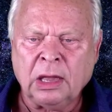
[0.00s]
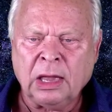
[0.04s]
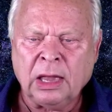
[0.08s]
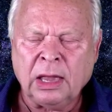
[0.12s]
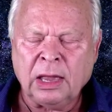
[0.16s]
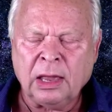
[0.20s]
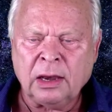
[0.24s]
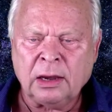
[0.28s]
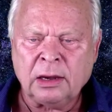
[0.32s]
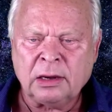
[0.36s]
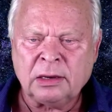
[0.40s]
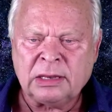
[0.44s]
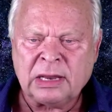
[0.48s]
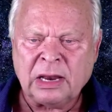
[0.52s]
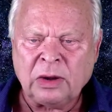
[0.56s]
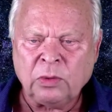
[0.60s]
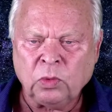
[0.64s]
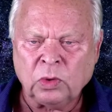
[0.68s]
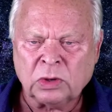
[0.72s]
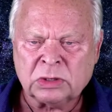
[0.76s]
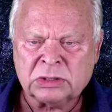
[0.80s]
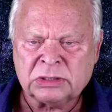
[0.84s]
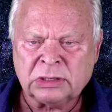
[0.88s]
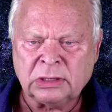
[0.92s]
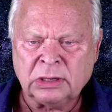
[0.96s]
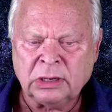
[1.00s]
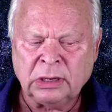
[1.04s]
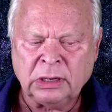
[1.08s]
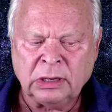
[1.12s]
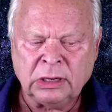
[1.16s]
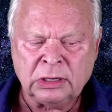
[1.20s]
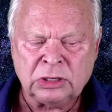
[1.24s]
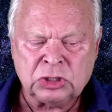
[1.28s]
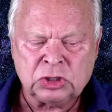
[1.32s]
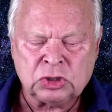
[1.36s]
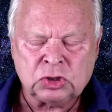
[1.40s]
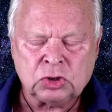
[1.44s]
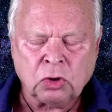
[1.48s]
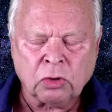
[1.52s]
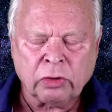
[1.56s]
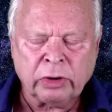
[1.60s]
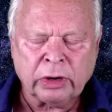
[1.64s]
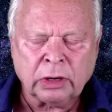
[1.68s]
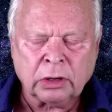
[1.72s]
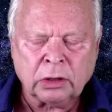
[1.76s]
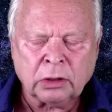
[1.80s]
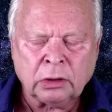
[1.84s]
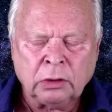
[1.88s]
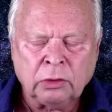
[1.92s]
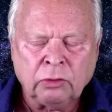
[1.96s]
And that was an
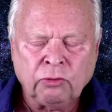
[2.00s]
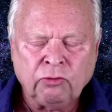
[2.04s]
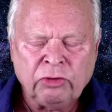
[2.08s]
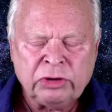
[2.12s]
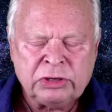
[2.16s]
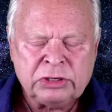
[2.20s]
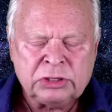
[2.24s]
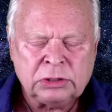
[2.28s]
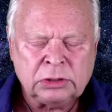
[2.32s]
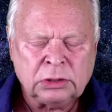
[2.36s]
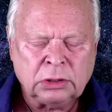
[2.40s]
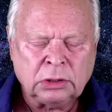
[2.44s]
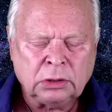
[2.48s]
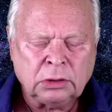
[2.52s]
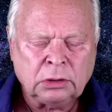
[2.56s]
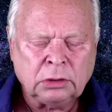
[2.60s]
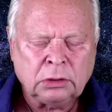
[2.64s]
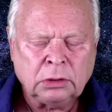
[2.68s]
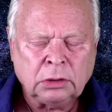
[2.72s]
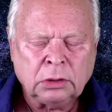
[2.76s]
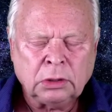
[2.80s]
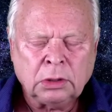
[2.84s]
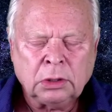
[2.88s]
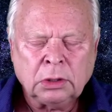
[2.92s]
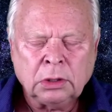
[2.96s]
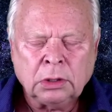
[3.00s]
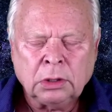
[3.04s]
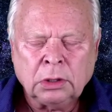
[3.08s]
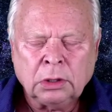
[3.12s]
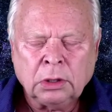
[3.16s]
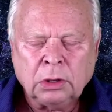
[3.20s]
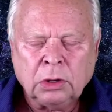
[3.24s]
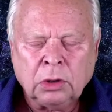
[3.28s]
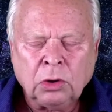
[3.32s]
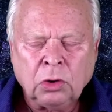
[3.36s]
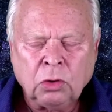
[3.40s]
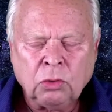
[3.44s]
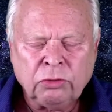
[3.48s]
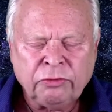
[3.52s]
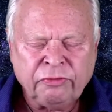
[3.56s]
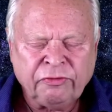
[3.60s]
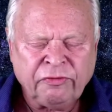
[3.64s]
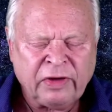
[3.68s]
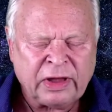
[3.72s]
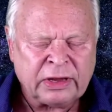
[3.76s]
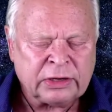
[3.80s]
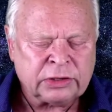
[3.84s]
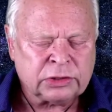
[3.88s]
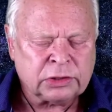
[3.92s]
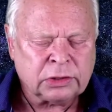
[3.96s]
historic, original,
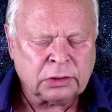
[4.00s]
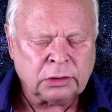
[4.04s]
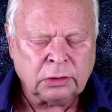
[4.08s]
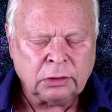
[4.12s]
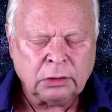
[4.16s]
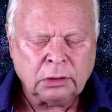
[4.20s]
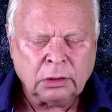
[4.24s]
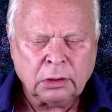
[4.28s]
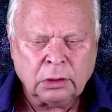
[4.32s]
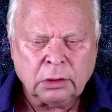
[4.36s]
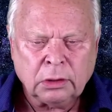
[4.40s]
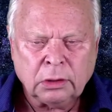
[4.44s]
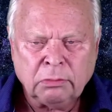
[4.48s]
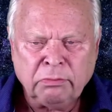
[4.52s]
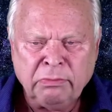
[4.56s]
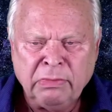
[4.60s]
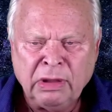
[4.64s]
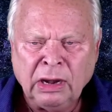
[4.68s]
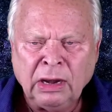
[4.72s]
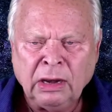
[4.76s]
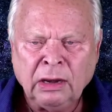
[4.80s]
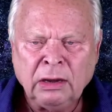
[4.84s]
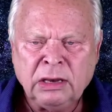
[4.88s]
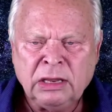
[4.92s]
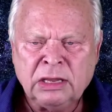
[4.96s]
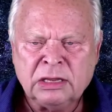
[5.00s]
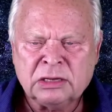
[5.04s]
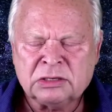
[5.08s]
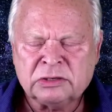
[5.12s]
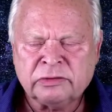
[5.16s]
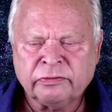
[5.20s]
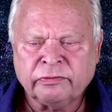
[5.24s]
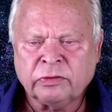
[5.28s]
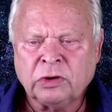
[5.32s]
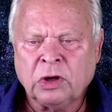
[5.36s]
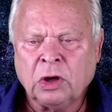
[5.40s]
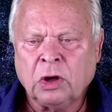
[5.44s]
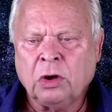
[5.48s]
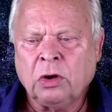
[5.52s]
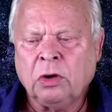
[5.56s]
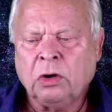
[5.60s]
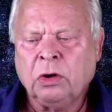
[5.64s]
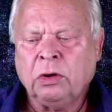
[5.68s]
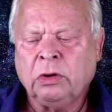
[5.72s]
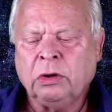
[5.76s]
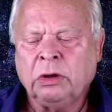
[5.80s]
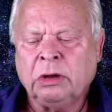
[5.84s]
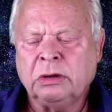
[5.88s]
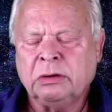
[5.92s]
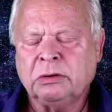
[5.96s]
old-fashioned, million years
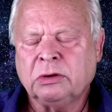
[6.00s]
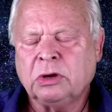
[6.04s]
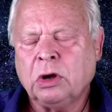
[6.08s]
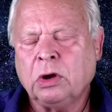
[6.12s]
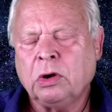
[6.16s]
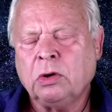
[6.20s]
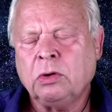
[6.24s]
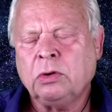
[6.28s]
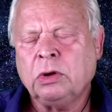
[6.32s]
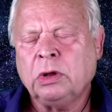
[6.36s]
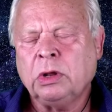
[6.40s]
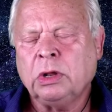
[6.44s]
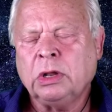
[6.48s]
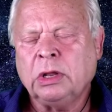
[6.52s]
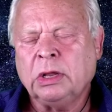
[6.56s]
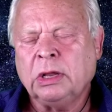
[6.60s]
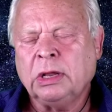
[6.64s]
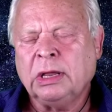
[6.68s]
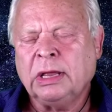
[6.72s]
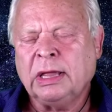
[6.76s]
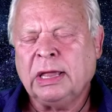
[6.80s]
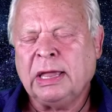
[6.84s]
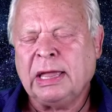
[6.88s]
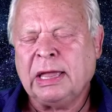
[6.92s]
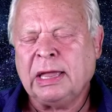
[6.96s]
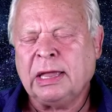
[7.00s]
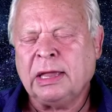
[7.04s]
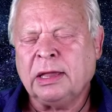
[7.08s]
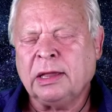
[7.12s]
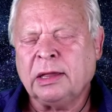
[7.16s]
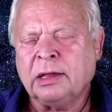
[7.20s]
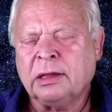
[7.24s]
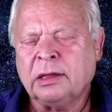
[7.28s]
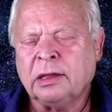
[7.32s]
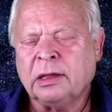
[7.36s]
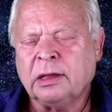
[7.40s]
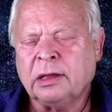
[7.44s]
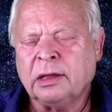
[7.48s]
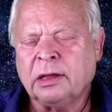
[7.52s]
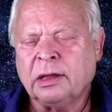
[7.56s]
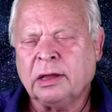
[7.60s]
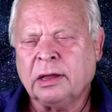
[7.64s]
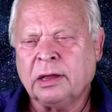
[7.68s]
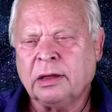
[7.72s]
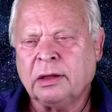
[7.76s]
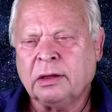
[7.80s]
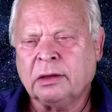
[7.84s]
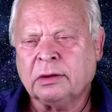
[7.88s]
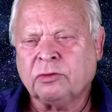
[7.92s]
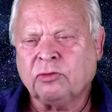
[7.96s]
ago, ago, a
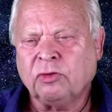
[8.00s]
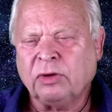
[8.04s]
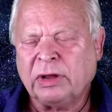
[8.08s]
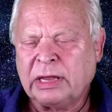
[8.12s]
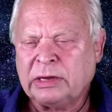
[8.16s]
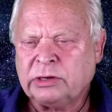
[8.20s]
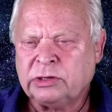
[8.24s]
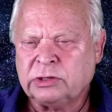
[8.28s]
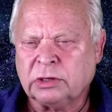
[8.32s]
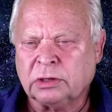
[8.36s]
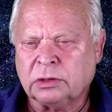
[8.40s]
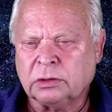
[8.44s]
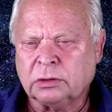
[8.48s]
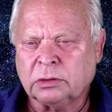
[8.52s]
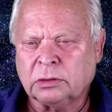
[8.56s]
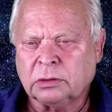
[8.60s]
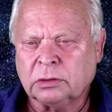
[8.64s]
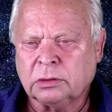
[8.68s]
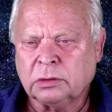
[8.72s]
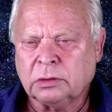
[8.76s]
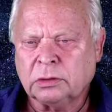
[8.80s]
creation.